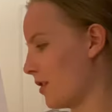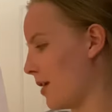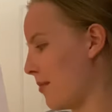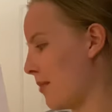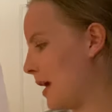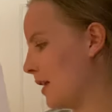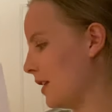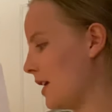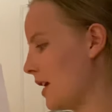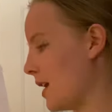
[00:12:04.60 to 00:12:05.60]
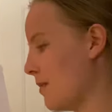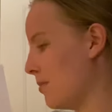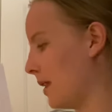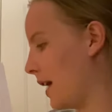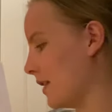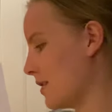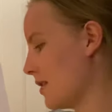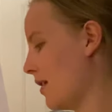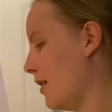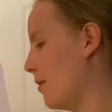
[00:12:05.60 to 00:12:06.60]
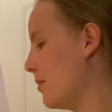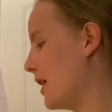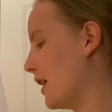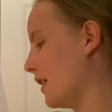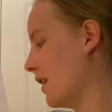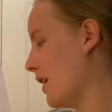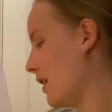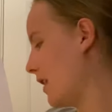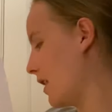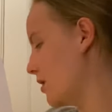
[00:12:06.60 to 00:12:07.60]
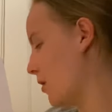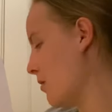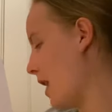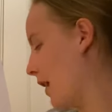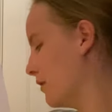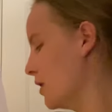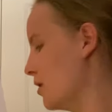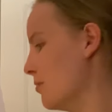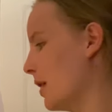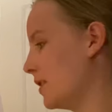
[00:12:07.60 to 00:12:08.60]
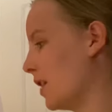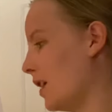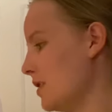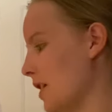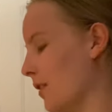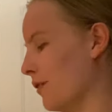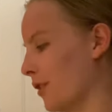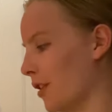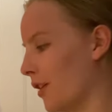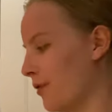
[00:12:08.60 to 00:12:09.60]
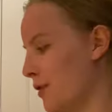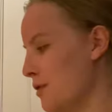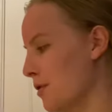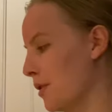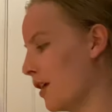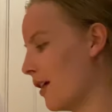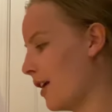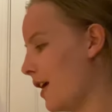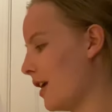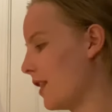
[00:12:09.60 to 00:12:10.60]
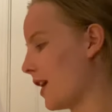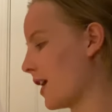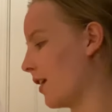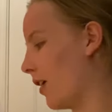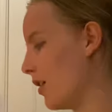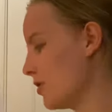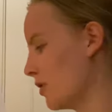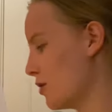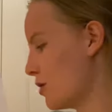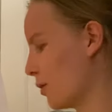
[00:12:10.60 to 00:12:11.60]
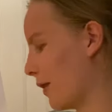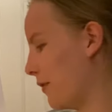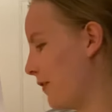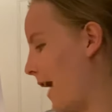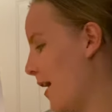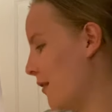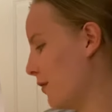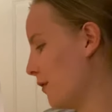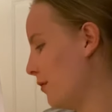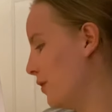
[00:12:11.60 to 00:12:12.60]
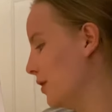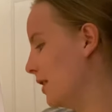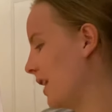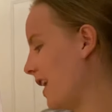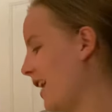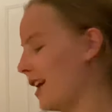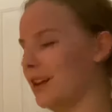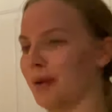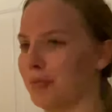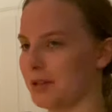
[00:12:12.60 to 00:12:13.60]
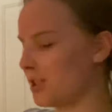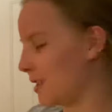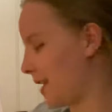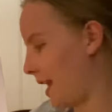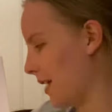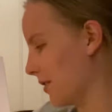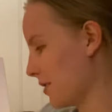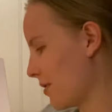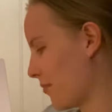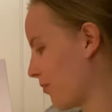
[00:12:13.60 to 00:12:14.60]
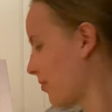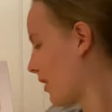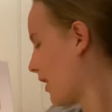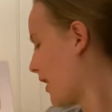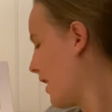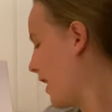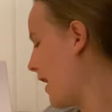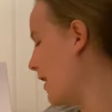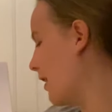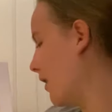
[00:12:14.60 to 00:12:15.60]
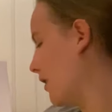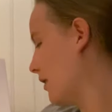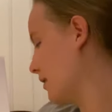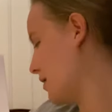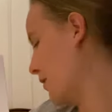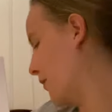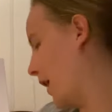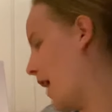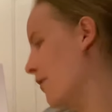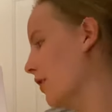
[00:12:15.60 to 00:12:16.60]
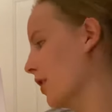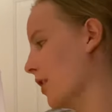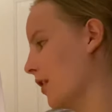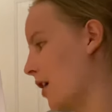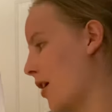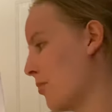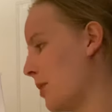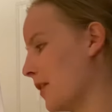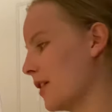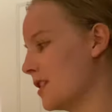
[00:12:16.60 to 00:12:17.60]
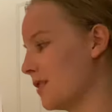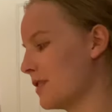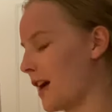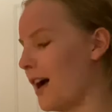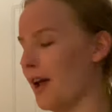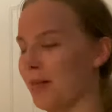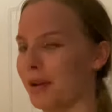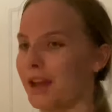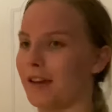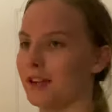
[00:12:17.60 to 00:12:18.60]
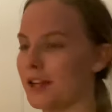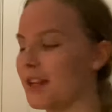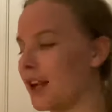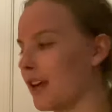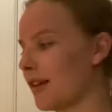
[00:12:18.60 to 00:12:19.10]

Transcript: they mainly eat plants, meaning they don't have to do much hunting for their food. They can also store fat from food in their bushy tails and survive long periods of time without eating.